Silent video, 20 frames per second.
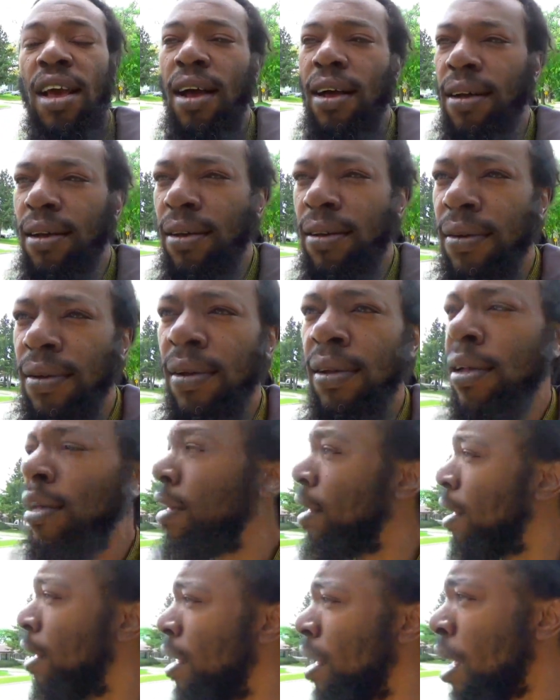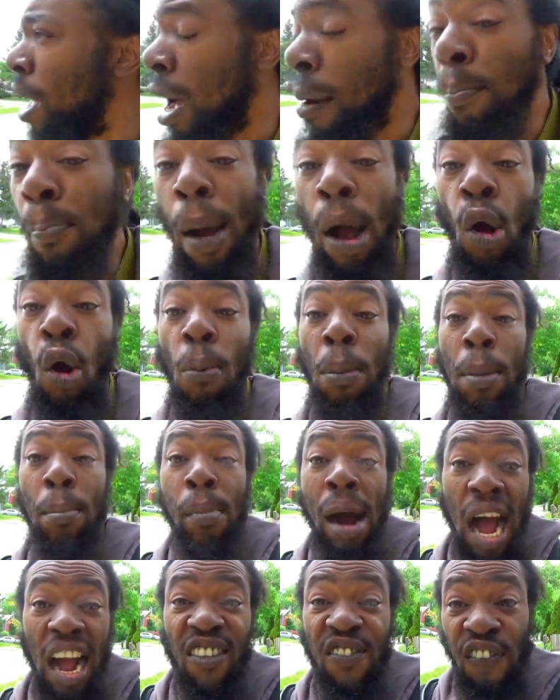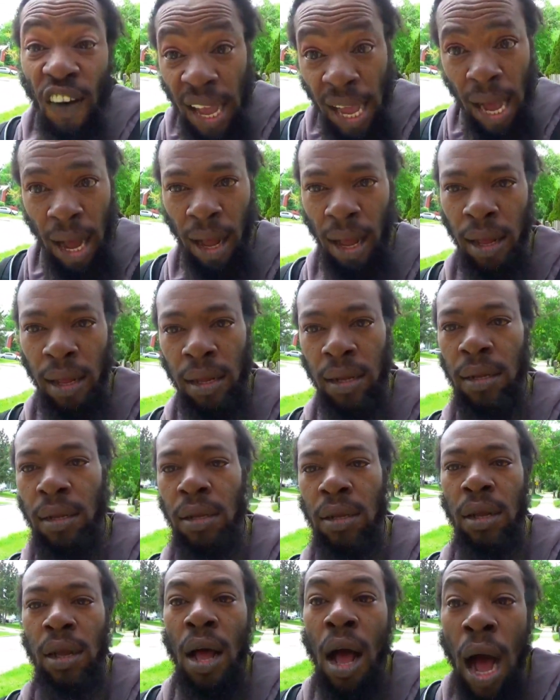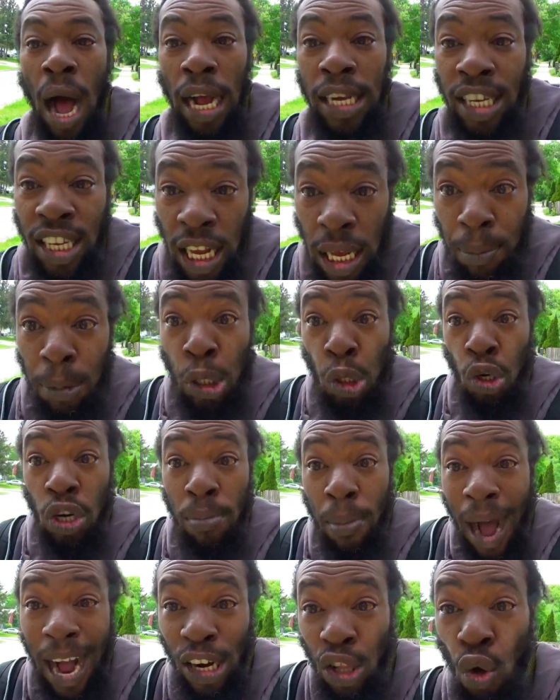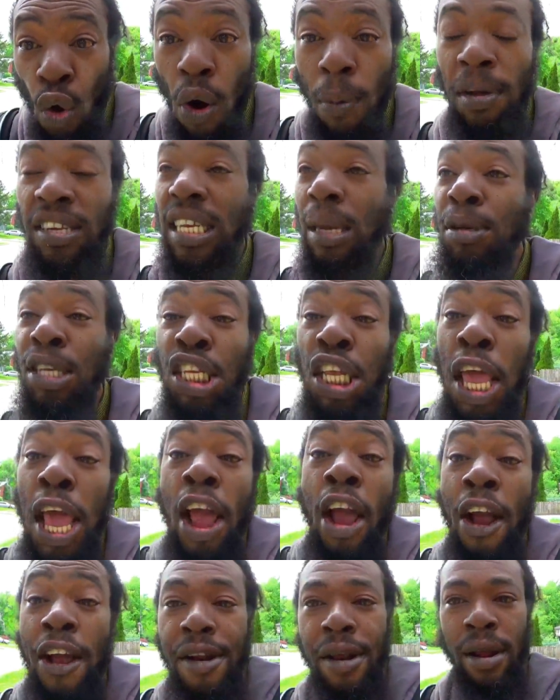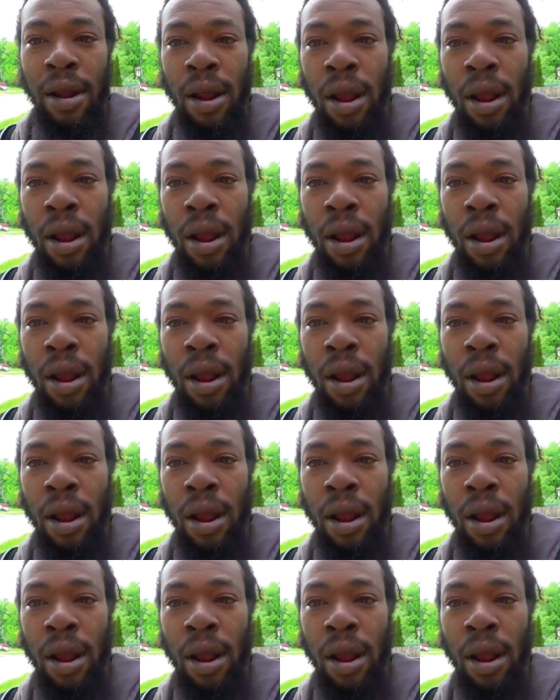And pack up my back fire. And send me through the back door. I say, I'm scared.